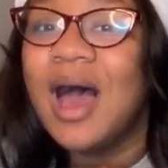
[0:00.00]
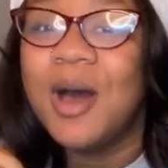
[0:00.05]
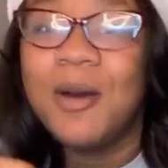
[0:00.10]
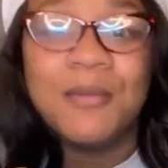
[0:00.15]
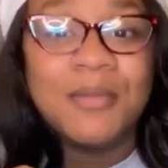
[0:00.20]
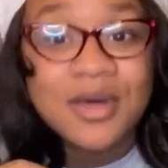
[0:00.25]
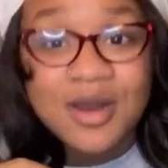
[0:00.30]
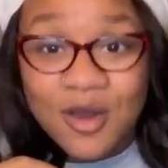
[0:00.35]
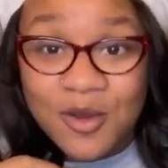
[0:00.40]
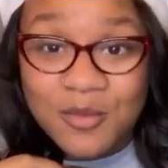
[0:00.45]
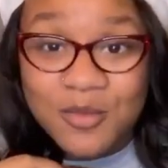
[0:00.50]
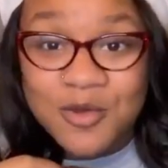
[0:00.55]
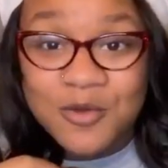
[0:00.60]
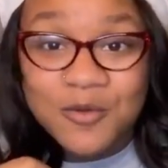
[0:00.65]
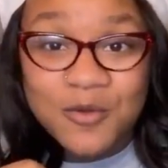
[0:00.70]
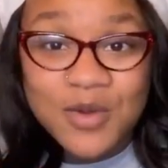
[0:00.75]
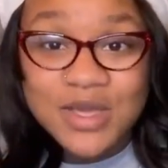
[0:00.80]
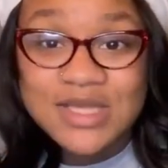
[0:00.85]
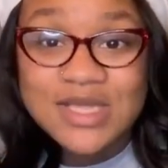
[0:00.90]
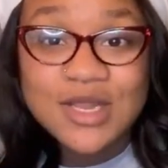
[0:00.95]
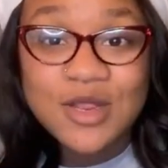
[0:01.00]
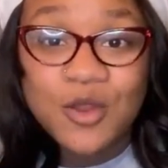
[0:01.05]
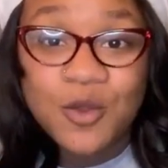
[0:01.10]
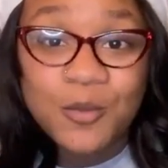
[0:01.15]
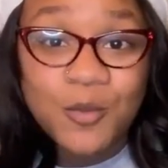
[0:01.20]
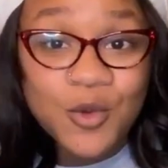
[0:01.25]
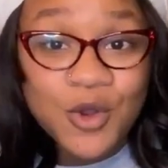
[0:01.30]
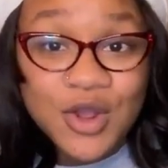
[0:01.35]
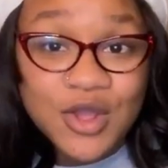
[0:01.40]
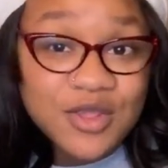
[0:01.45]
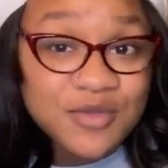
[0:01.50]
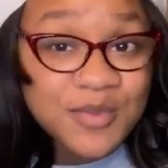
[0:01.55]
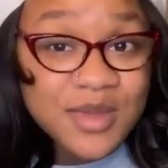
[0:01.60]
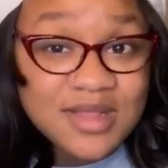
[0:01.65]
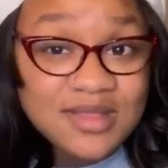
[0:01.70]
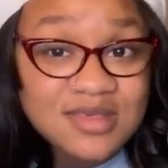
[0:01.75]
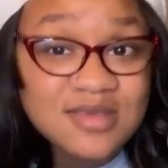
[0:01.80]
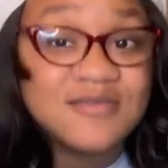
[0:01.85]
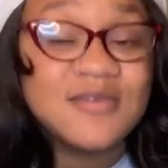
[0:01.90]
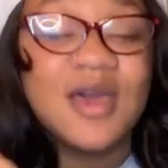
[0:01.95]
But oat milk was a little more
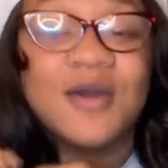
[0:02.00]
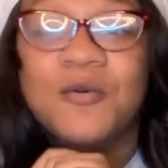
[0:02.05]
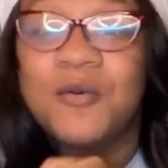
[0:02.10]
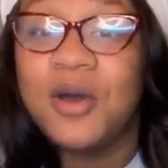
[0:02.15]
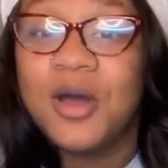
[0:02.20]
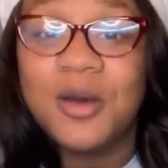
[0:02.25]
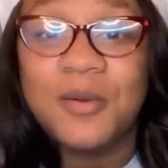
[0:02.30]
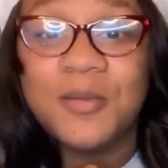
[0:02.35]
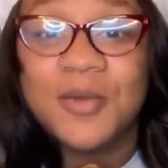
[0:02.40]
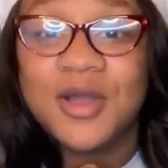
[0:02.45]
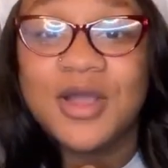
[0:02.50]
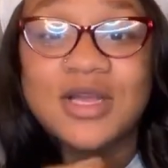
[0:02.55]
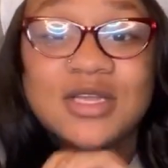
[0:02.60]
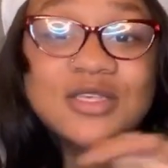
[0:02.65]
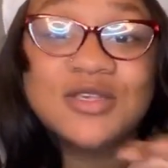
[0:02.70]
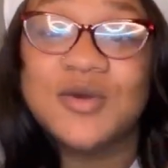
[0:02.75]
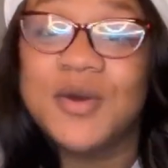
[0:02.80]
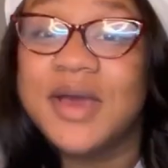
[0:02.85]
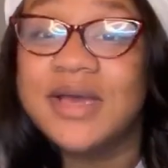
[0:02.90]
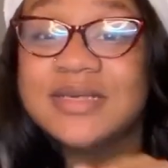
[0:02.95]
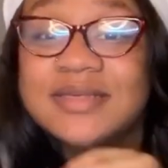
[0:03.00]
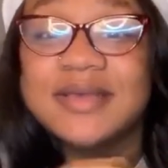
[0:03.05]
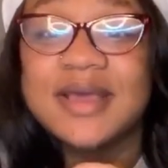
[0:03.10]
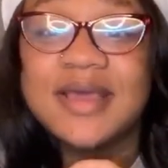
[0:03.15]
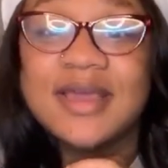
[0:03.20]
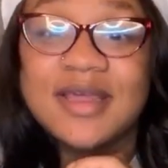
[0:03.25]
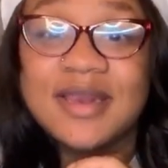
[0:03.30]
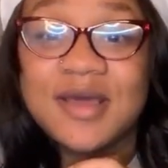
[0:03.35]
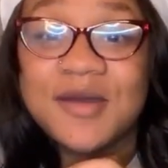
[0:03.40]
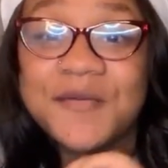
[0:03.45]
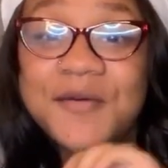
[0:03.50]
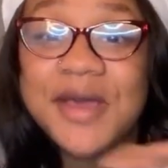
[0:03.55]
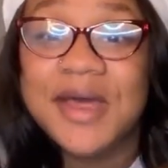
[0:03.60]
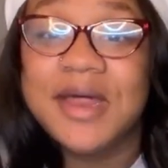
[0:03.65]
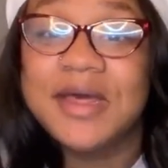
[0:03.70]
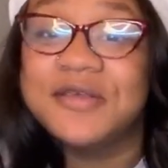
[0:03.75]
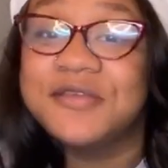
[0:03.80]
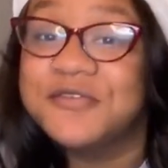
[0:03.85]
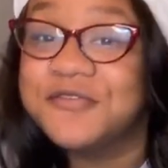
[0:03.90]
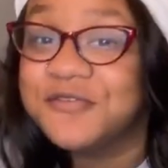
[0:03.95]
expensive at Walmart, so I said,
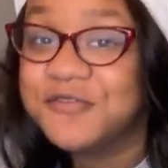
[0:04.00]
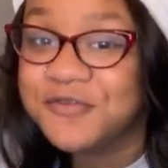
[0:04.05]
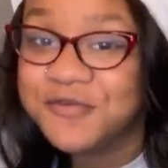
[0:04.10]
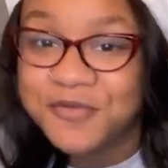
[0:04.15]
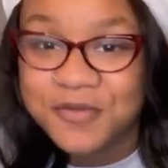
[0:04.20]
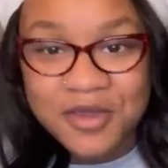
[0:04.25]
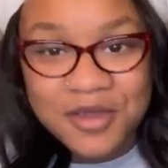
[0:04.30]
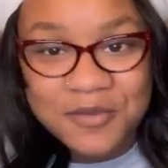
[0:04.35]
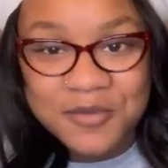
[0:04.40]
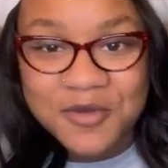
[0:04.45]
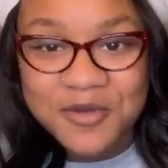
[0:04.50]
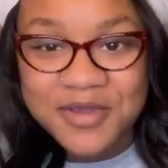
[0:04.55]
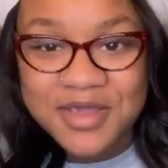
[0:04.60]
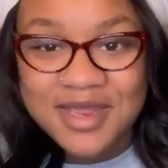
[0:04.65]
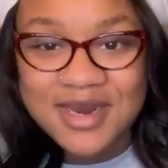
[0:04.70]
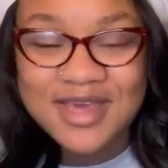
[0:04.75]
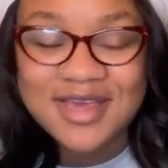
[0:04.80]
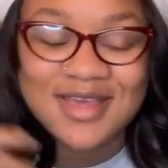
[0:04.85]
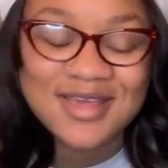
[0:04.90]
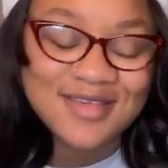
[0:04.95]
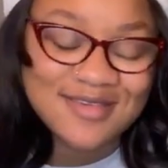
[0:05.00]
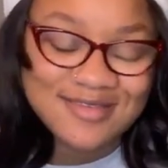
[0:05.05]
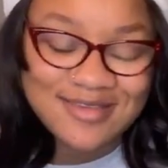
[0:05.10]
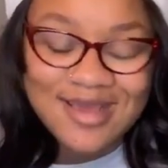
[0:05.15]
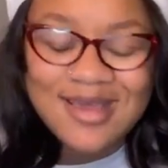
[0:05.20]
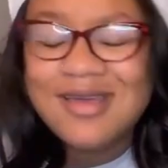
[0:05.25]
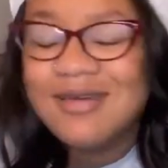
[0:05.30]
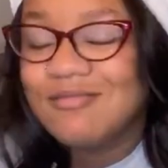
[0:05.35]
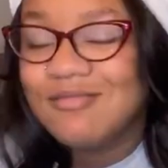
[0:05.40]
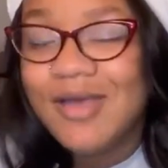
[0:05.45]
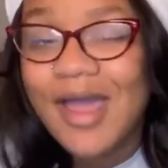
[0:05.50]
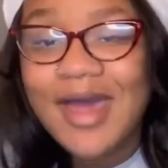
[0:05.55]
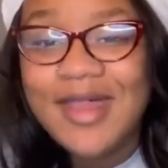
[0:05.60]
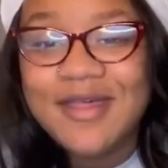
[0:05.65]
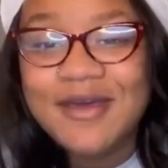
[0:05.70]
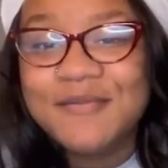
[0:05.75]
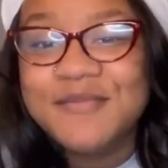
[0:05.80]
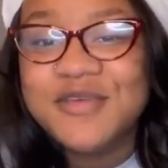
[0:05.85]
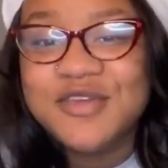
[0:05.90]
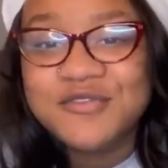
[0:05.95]
it's soy milk it is. I
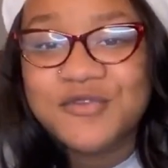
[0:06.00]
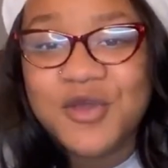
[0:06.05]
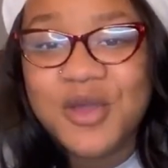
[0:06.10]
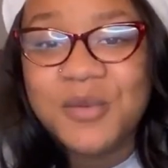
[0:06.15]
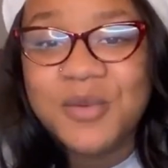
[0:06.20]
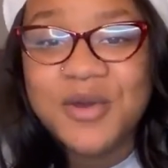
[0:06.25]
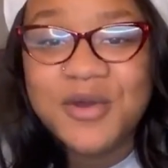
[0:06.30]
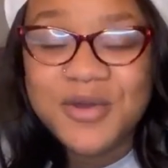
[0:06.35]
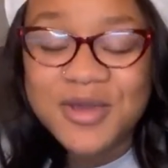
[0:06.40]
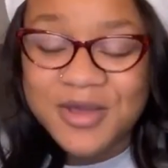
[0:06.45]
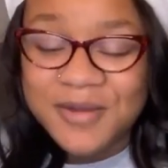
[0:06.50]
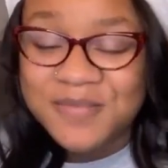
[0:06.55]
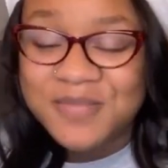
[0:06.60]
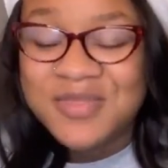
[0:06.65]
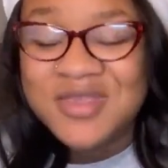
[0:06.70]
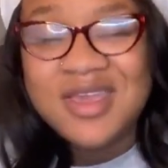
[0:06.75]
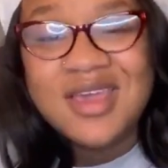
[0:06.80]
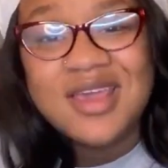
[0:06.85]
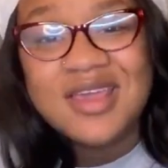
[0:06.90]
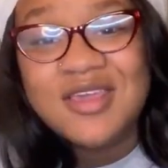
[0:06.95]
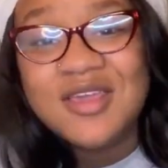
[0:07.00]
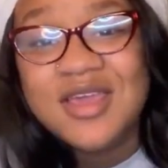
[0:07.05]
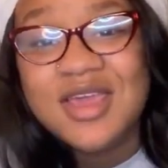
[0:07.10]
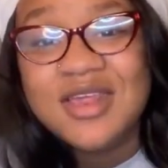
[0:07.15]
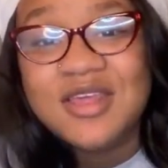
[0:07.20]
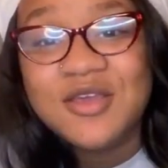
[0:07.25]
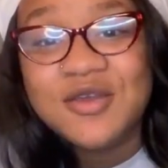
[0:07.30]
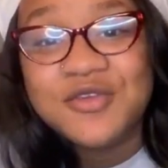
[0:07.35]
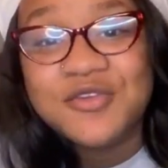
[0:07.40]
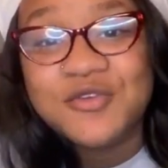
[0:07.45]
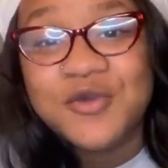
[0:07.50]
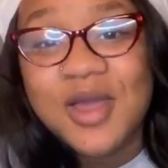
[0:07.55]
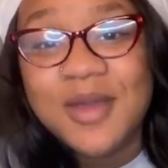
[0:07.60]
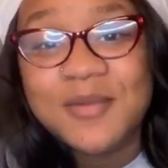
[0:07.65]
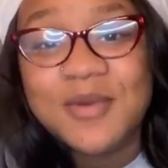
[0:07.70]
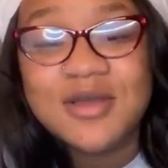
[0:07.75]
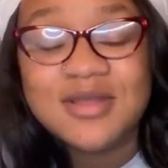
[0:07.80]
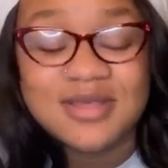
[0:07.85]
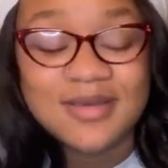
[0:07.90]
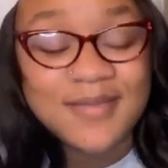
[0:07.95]
love me soy milk. You can use soy
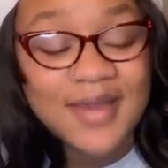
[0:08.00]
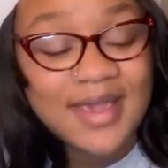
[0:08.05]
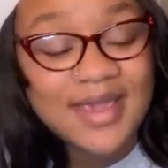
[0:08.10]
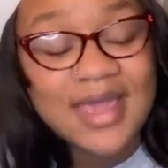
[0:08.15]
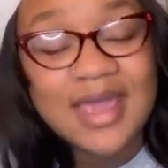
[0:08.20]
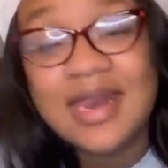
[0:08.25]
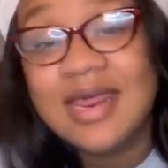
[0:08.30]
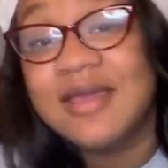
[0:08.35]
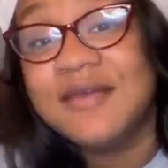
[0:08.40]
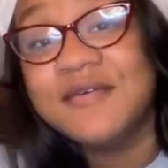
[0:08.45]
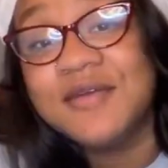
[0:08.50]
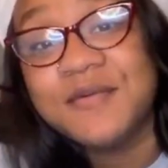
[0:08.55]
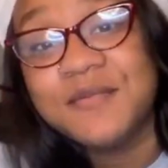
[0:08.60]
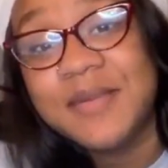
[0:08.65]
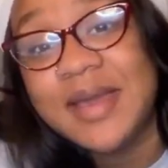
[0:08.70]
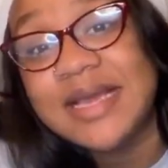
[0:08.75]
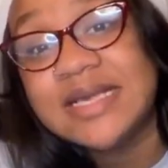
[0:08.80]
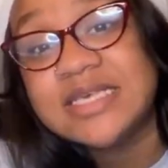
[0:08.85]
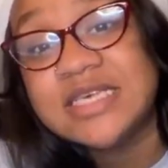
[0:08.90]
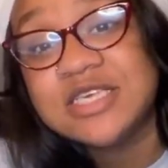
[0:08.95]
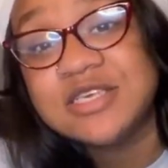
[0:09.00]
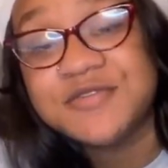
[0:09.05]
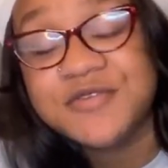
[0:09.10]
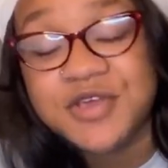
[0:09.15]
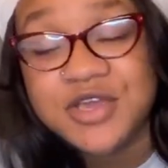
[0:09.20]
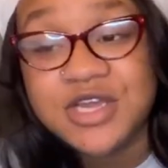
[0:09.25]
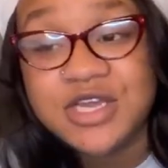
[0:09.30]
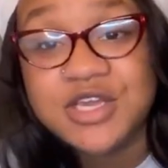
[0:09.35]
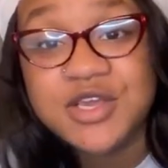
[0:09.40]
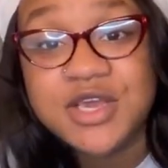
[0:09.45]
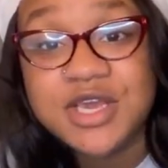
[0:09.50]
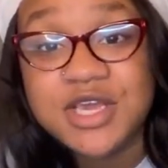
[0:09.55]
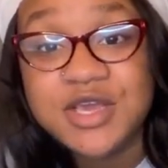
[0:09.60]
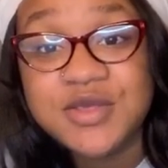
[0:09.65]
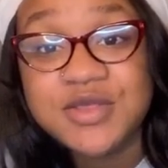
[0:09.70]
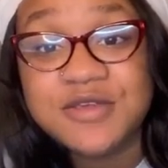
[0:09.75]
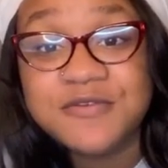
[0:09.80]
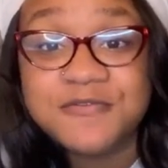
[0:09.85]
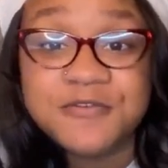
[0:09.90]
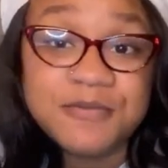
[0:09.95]
milk to make any basis for you can
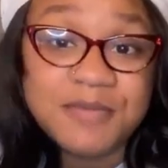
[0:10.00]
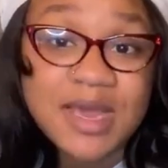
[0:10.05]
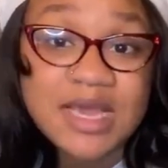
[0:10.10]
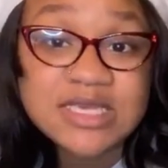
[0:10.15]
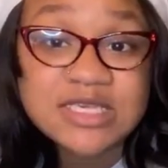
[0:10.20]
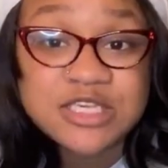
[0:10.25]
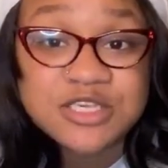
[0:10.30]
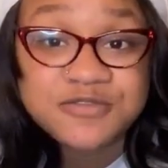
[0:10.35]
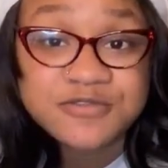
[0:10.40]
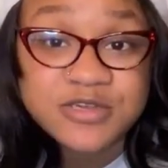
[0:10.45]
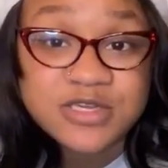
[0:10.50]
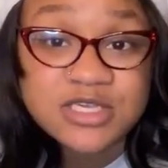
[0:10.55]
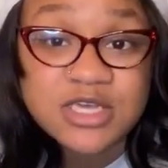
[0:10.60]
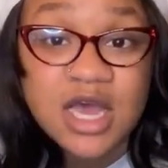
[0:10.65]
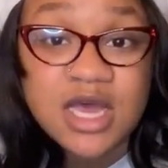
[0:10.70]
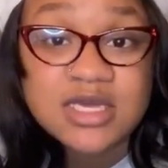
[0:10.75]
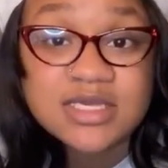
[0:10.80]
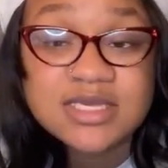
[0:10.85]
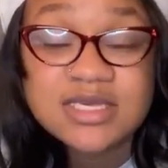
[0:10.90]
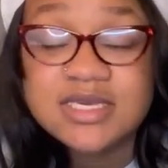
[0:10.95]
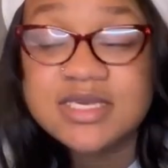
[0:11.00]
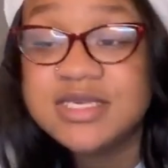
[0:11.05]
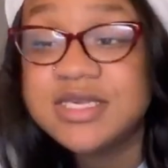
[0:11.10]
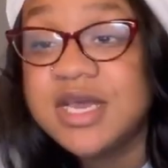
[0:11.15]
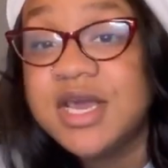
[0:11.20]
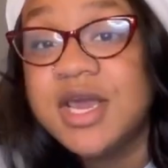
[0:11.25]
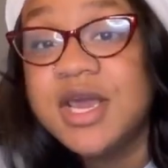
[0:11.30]
use it for basis for sauces.